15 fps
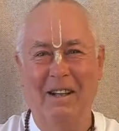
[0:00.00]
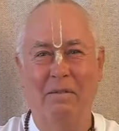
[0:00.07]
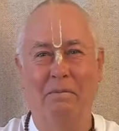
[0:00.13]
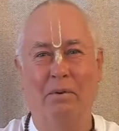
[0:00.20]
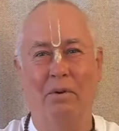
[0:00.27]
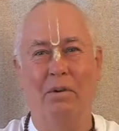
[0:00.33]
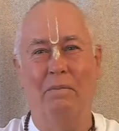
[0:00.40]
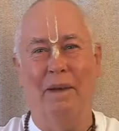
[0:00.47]

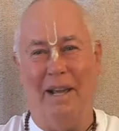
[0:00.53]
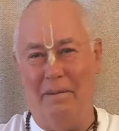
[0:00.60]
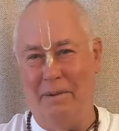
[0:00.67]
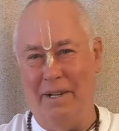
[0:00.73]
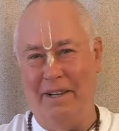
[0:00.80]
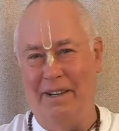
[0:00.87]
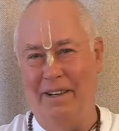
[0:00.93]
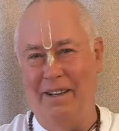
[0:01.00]
Poor
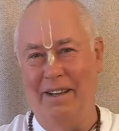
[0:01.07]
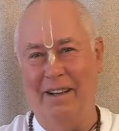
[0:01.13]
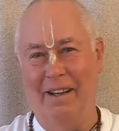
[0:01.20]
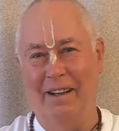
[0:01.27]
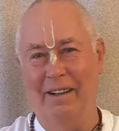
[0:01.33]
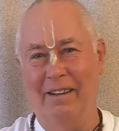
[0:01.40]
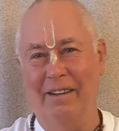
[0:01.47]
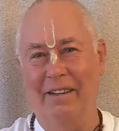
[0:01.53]
baby.
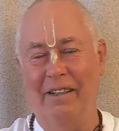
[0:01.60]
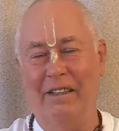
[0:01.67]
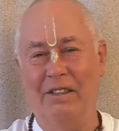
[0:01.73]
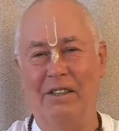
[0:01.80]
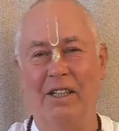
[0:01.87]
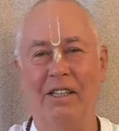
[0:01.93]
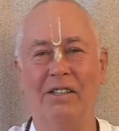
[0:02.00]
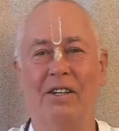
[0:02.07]
Huh?
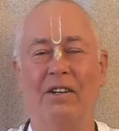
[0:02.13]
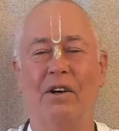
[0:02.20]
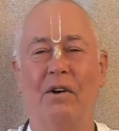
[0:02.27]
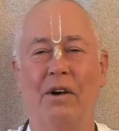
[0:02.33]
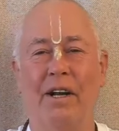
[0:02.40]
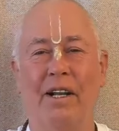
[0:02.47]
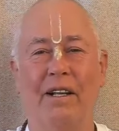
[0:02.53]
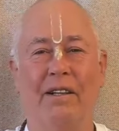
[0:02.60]
She doesn't know
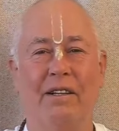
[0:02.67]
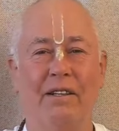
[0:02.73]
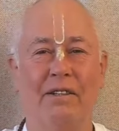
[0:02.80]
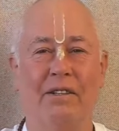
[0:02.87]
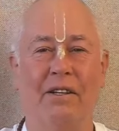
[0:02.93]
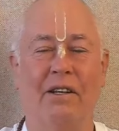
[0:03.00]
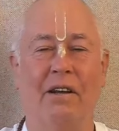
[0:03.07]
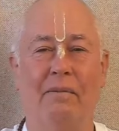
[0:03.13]
any of
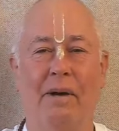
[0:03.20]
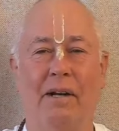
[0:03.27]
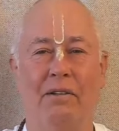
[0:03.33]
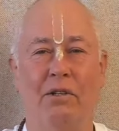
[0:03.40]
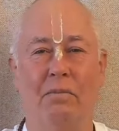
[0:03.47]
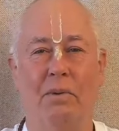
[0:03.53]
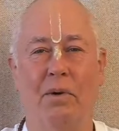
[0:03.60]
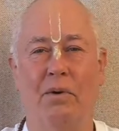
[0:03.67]
this about
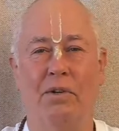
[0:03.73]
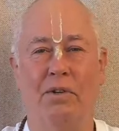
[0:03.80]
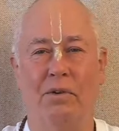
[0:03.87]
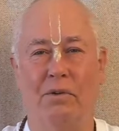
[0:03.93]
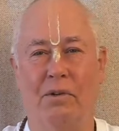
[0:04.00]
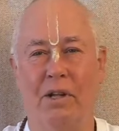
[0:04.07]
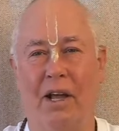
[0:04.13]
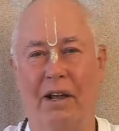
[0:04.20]

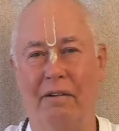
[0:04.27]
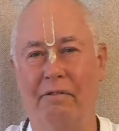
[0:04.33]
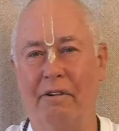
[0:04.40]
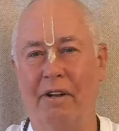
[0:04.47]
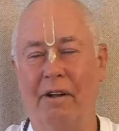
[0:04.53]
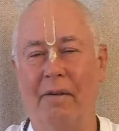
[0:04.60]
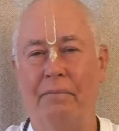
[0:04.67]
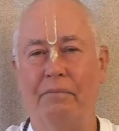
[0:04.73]
spiritual life.
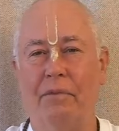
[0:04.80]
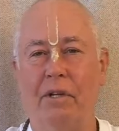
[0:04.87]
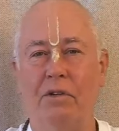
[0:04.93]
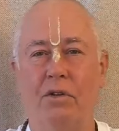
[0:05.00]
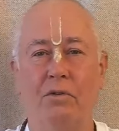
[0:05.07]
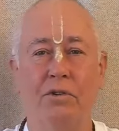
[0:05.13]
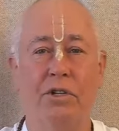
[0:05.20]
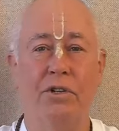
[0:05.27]

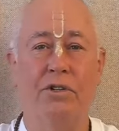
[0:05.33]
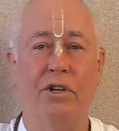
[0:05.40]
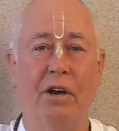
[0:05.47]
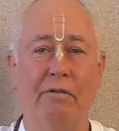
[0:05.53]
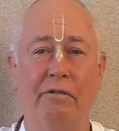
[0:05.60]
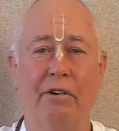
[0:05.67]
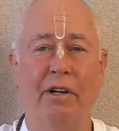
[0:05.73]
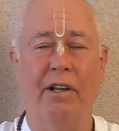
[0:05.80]
So she's
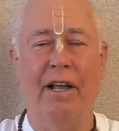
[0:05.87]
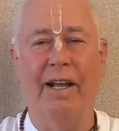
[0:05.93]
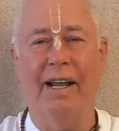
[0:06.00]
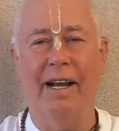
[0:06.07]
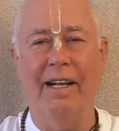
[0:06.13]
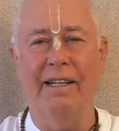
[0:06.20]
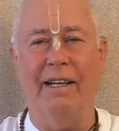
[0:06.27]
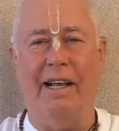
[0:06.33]
suffering like
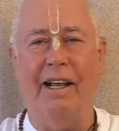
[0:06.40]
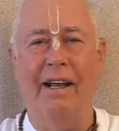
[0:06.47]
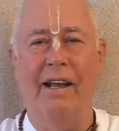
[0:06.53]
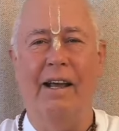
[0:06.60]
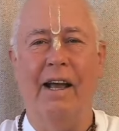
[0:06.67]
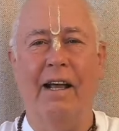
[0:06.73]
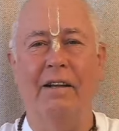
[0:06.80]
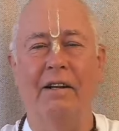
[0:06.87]
anything.
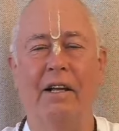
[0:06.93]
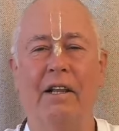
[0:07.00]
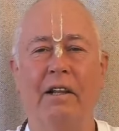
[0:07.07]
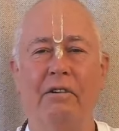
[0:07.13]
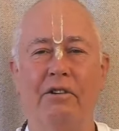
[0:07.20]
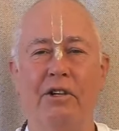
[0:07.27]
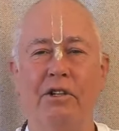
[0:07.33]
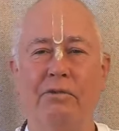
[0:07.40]
And, and
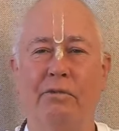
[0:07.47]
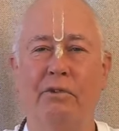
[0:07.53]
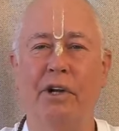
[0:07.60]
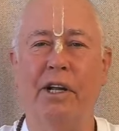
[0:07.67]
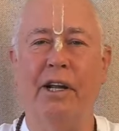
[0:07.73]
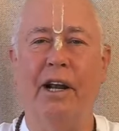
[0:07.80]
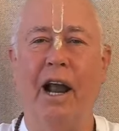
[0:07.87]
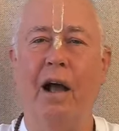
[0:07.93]
then she's
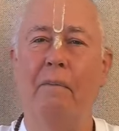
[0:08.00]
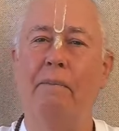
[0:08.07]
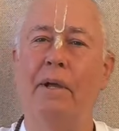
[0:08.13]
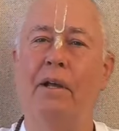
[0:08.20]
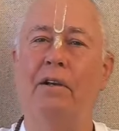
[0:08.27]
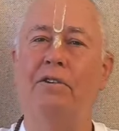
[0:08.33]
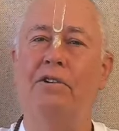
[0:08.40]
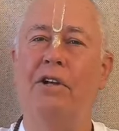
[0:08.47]
freaking out
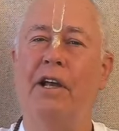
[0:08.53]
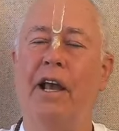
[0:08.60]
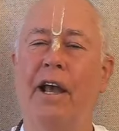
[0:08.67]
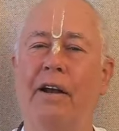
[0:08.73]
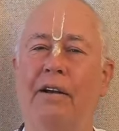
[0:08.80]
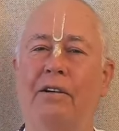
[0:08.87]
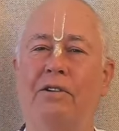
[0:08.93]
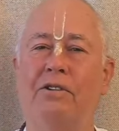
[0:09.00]
because she
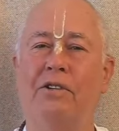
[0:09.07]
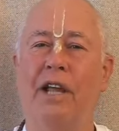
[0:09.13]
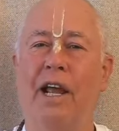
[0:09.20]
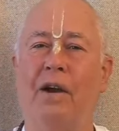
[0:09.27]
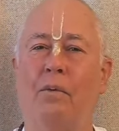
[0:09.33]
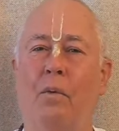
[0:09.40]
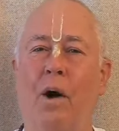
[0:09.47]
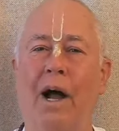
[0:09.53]
can't
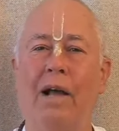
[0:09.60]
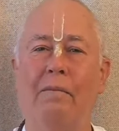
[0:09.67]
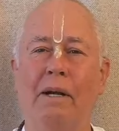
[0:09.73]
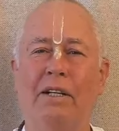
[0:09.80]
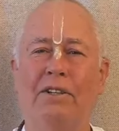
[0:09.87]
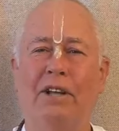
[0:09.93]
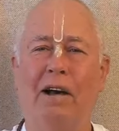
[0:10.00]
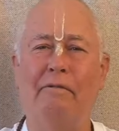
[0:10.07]
understand. Why am I
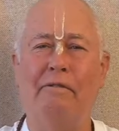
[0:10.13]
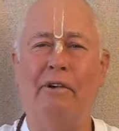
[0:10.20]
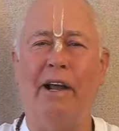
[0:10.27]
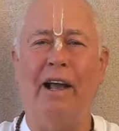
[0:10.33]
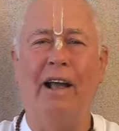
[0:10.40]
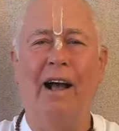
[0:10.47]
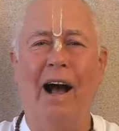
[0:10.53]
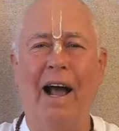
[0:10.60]
suffering?
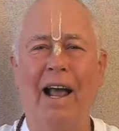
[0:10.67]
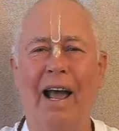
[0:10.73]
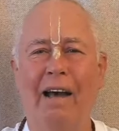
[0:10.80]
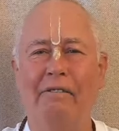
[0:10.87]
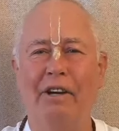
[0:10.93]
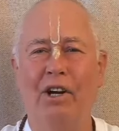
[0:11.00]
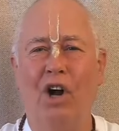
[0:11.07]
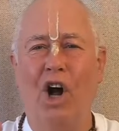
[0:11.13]
I
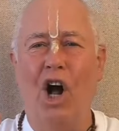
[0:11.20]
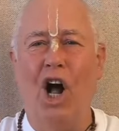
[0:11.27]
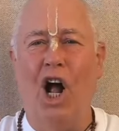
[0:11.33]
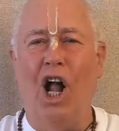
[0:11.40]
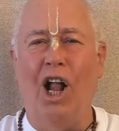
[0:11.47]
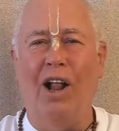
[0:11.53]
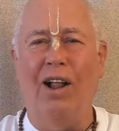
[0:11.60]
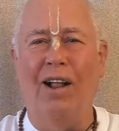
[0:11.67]
have it
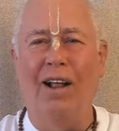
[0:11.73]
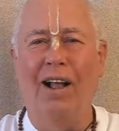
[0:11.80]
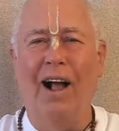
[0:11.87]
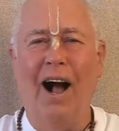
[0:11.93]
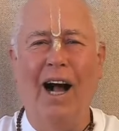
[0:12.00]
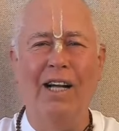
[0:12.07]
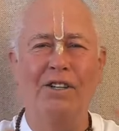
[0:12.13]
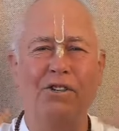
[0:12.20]
all.
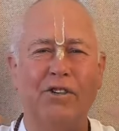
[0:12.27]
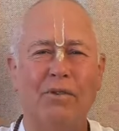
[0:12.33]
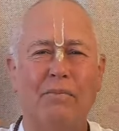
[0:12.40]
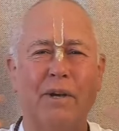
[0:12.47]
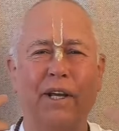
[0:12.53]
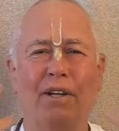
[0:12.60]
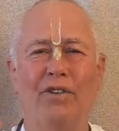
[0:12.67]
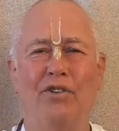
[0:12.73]
I should
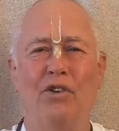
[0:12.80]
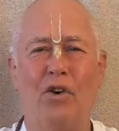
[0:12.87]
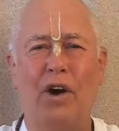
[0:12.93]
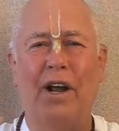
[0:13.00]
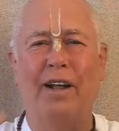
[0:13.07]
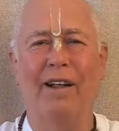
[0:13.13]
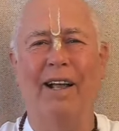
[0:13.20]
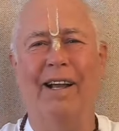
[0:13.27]
be
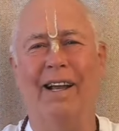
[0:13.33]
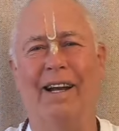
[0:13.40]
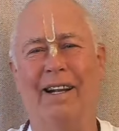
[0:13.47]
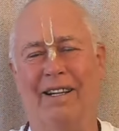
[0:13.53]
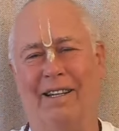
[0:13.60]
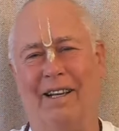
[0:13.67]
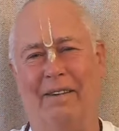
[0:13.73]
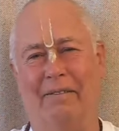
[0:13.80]
enjoying like
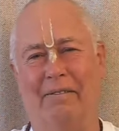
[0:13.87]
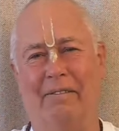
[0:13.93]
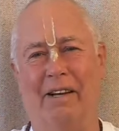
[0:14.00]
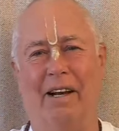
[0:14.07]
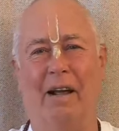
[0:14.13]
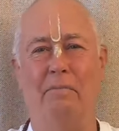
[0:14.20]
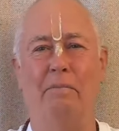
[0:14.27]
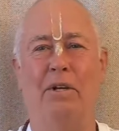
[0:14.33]
anything,
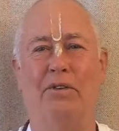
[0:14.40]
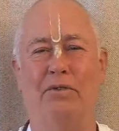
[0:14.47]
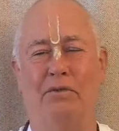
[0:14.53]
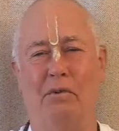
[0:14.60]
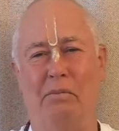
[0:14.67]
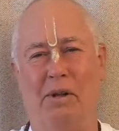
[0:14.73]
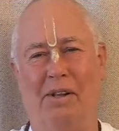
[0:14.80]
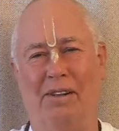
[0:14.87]
but I'm
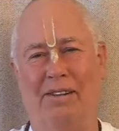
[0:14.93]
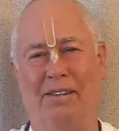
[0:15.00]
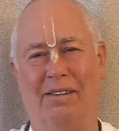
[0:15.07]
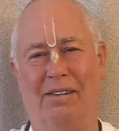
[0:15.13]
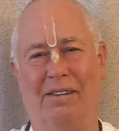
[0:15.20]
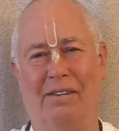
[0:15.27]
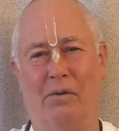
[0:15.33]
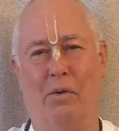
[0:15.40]
miserable.
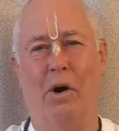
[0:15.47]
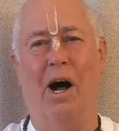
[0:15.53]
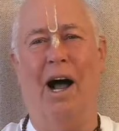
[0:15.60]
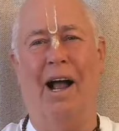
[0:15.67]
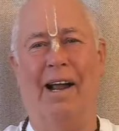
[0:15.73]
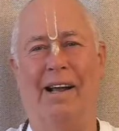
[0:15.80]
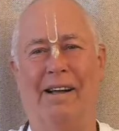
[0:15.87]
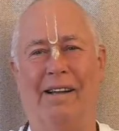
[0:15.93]
Why?